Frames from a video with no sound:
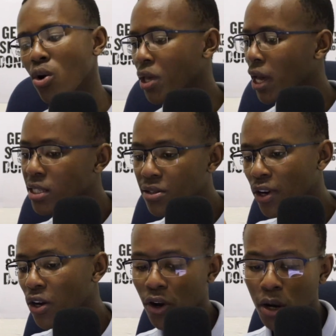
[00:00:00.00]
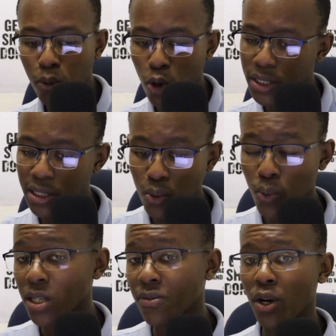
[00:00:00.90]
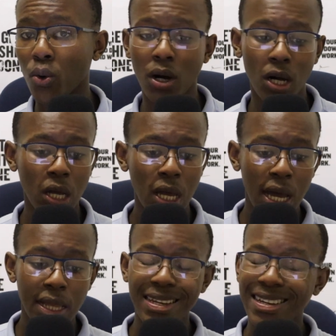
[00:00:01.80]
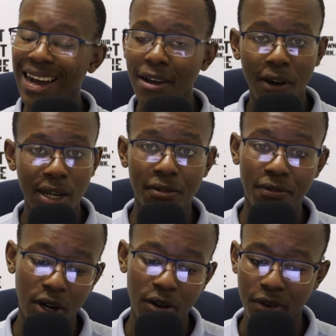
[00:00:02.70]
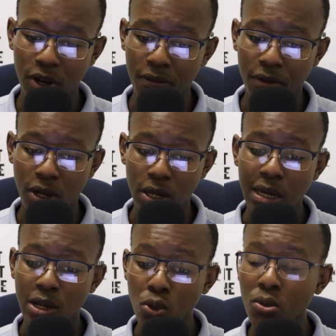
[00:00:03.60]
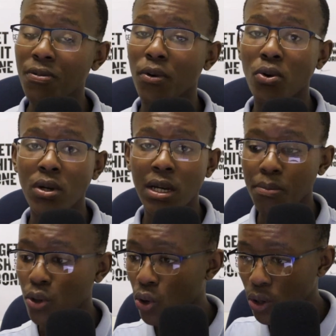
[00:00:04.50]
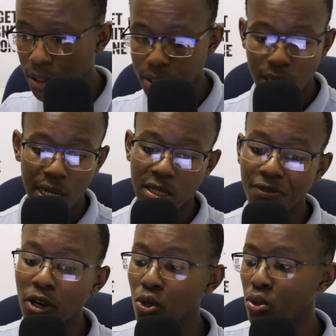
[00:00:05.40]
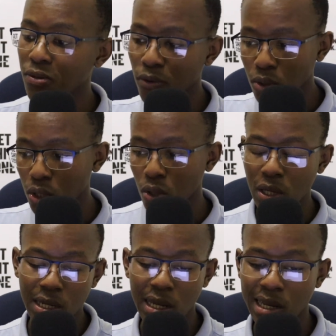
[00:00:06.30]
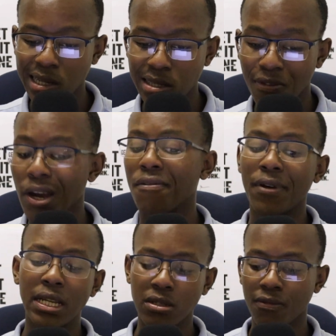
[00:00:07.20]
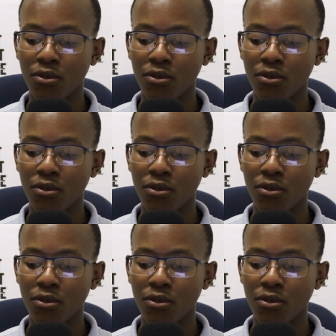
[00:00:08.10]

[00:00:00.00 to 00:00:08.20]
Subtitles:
Okay. It's very, very important. It works very well. I find it very, very, very useful because it's very useful. You know, it's very effective.